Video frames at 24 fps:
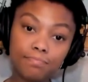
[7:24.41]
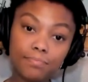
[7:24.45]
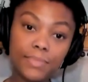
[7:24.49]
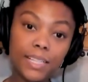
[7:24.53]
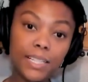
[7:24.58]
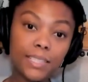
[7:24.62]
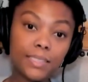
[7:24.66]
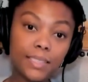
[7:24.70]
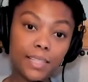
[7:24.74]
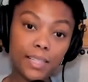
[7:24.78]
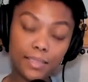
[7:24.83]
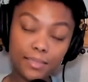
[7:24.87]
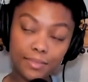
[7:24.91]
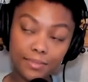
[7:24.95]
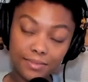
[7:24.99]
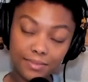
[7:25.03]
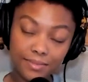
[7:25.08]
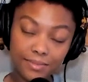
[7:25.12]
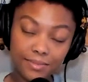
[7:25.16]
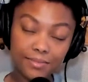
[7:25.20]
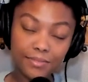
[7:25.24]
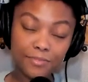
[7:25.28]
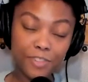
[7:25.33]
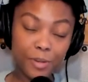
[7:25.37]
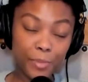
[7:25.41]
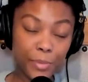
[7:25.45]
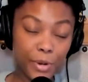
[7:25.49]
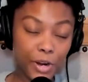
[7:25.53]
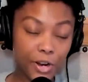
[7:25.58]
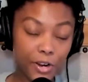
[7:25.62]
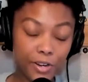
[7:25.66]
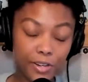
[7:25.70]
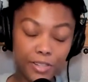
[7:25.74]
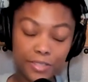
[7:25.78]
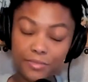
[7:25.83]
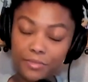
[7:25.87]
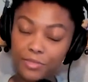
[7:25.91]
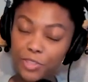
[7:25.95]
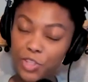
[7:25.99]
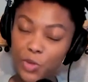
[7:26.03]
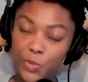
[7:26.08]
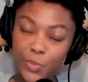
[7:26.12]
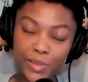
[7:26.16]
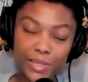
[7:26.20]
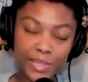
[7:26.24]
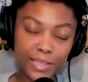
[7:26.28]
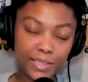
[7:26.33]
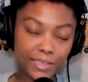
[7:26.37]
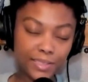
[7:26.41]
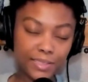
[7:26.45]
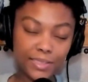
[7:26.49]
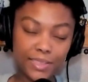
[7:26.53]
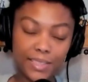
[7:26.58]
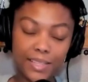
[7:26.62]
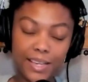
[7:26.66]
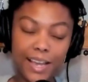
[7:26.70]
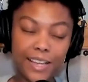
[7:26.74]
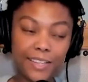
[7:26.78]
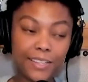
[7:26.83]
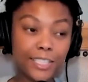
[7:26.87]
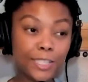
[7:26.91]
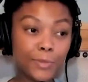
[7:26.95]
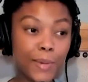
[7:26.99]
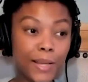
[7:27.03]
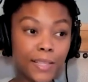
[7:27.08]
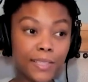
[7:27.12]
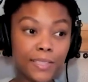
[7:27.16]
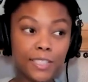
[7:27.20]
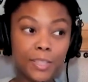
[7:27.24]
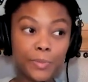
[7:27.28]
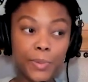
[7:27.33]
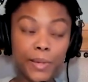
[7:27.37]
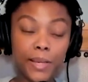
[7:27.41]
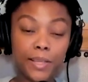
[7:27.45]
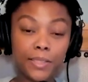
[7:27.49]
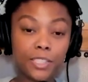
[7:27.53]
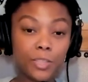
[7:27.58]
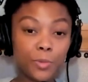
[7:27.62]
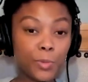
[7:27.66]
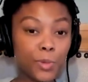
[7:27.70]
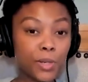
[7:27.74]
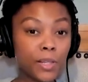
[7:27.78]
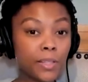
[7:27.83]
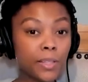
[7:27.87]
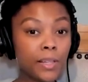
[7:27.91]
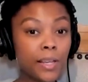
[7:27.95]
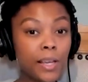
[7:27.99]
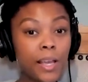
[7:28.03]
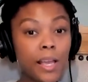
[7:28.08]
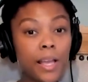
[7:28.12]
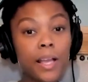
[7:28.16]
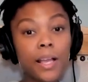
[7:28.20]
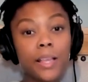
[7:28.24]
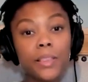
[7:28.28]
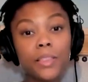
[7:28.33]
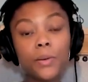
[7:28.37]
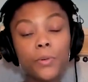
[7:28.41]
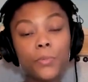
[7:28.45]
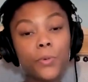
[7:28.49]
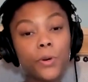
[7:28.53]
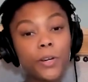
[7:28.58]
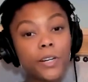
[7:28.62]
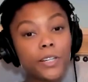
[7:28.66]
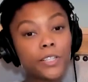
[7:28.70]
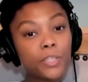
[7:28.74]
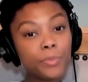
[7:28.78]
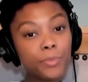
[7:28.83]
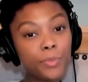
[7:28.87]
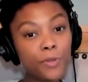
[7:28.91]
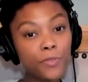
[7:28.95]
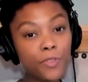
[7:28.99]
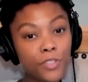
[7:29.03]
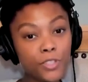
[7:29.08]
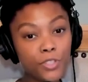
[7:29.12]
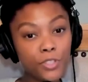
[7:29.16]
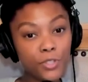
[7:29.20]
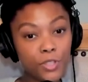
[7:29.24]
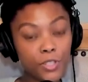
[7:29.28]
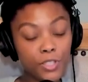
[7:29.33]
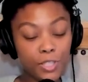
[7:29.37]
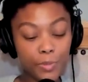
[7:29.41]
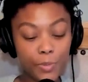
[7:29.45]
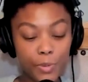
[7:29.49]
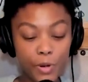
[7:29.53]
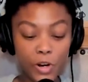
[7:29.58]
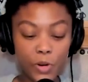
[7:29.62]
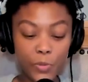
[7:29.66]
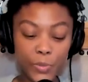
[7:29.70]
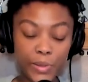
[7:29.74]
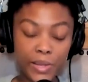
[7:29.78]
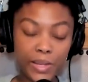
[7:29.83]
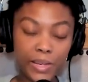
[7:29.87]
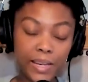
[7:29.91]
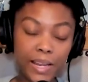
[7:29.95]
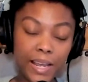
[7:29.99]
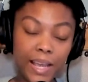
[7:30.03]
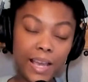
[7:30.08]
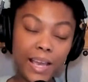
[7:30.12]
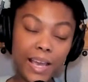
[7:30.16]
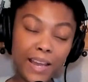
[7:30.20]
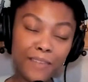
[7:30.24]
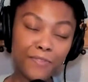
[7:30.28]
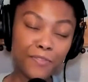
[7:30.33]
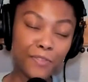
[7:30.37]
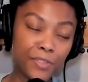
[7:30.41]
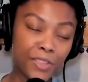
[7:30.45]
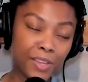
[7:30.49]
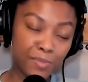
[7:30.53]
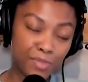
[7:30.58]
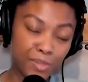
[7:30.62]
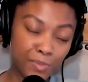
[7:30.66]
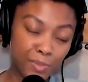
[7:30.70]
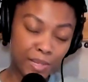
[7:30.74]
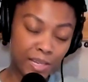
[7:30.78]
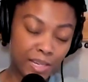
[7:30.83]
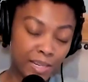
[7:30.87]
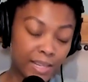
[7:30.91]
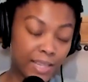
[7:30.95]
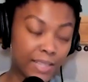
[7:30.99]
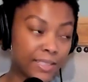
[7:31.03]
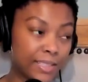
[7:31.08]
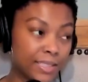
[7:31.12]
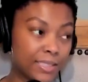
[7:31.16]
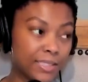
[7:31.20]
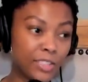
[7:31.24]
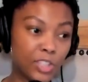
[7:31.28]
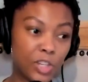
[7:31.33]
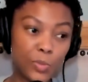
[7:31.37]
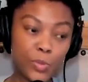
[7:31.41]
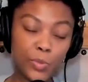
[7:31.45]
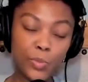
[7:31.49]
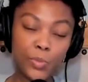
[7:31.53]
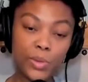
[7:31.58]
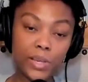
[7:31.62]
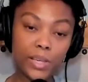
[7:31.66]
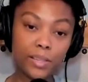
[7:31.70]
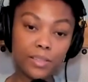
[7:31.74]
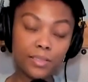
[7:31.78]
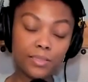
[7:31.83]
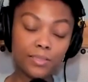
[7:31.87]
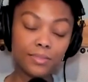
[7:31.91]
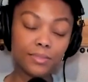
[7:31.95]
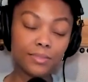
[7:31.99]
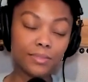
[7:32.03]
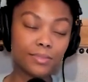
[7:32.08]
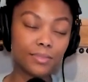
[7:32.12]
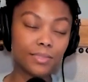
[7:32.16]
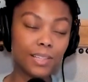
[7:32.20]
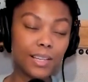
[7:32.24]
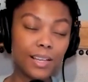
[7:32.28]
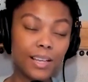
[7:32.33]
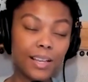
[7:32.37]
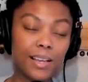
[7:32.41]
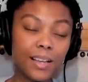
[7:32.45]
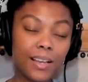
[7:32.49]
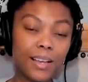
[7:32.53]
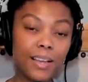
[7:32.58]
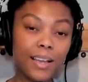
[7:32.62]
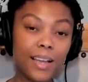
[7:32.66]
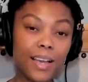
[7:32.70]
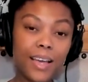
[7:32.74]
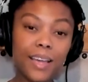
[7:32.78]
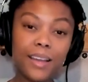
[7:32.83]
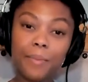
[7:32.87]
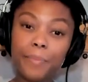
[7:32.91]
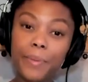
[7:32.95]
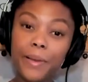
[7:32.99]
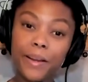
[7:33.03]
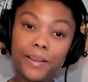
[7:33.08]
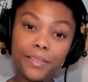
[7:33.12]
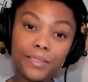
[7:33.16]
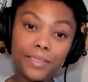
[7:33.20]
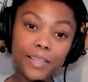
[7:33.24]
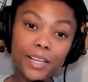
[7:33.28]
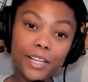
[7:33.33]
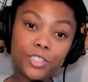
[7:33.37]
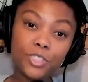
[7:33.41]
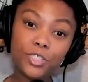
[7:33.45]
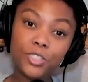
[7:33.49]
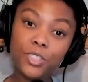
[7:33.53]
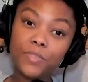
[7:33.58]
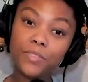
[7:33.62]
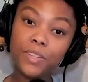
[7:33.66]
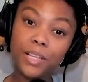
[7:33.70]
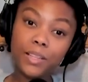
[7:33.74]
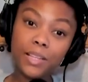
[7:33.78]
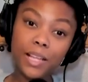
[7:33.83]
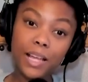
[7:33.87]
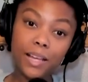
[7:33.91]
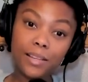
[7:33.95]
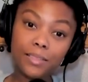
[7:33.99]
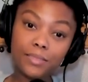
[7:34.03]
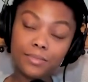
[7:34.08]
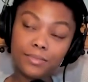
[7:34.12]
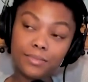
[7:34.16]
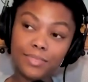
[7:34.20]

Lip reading: That's it. From her, human decency. I expected to pick someone that wanted to move into this apartment and for them to be a decent human being. And apparently, I shouldn't have done that.